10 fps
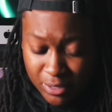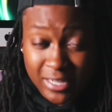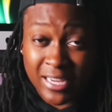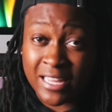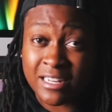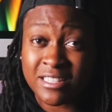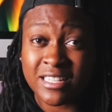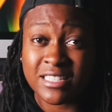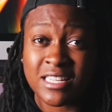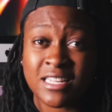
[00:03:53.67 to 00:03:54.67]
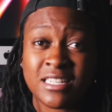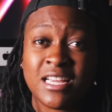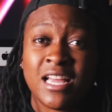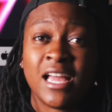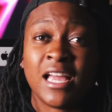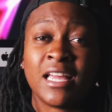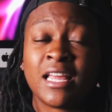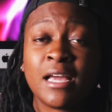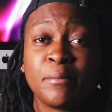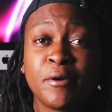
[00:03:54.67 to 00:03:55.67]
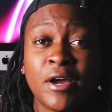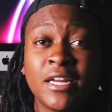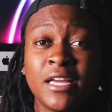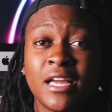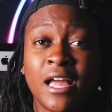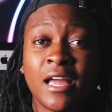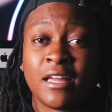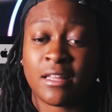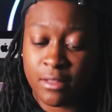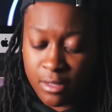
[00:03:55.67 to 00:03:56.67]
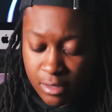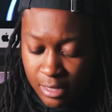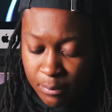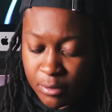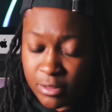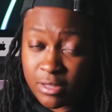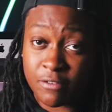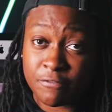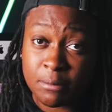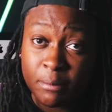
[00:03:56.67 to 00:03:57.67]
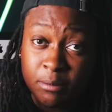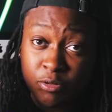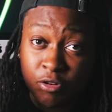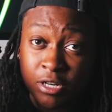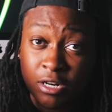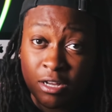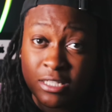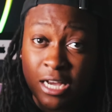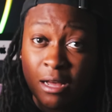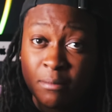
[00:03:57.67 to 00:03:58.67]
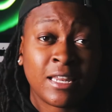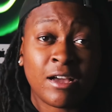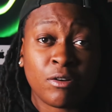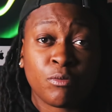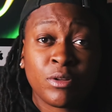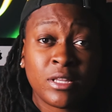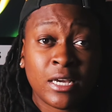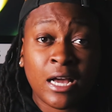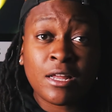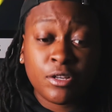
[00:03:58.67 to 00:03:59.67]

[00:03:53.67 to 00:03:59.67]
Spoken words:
But Canon listened and they upgraded and they put the flip up screen on top. Now, one thing I